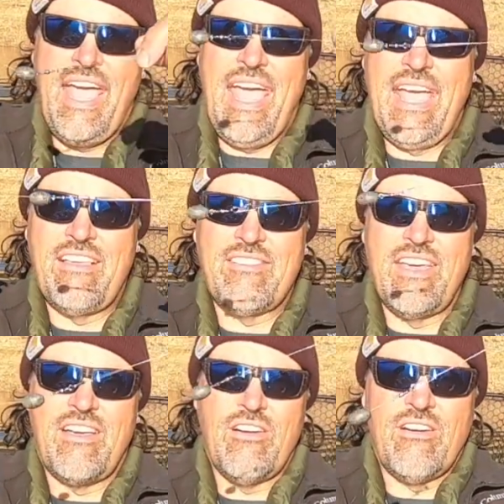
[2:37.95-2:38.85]
egg
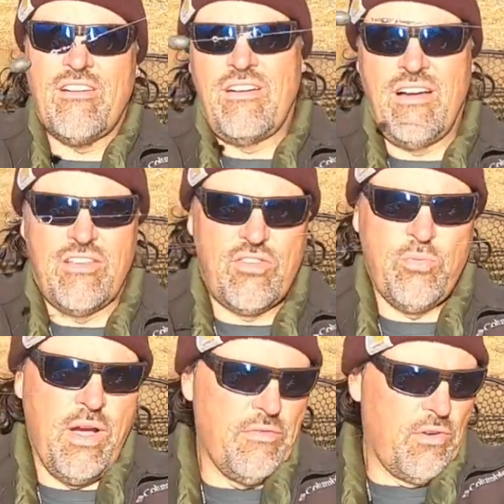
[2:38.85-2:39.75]
sinker, a
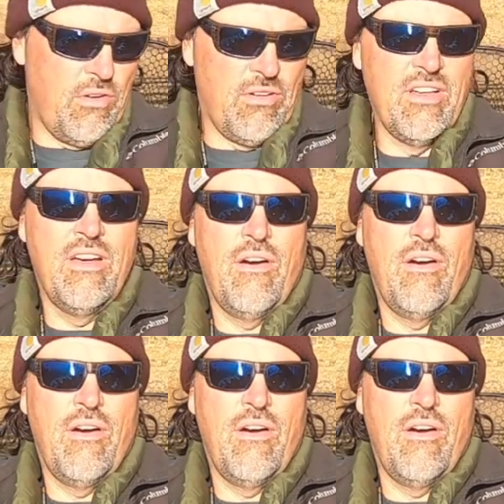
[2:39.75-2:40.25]
swivel,